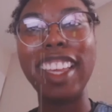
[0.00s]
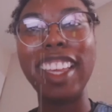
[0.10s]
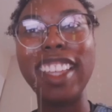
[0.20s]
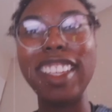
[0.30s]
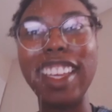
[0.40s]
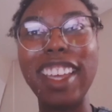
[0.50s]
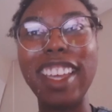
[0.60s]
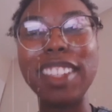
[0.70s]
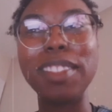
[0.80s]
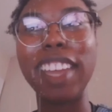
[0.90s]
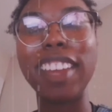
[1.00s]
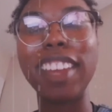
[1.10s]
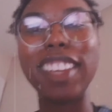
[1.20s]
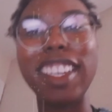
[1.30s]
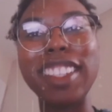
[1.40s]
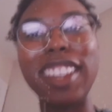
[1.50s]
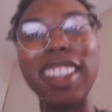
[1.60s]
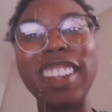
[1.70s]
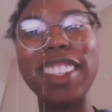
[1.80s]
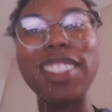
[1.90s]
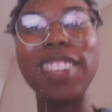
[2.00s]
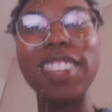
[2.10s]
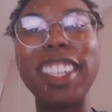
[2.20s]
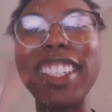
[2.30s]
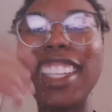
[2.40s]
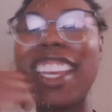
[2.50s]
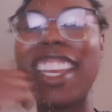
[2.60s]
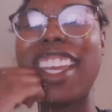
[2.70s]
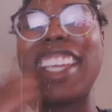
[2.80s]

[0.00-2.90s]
as of now, it is August 1st, and I